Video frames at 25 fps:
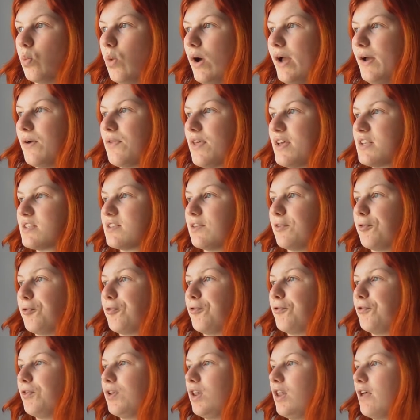Wow, that's a
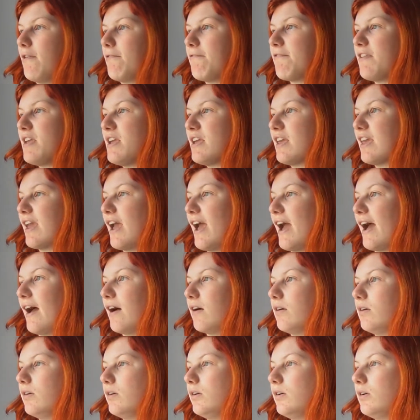fluffy
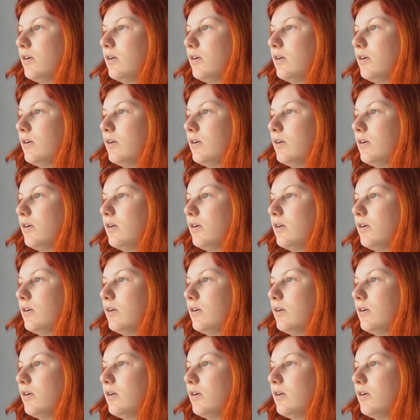cat.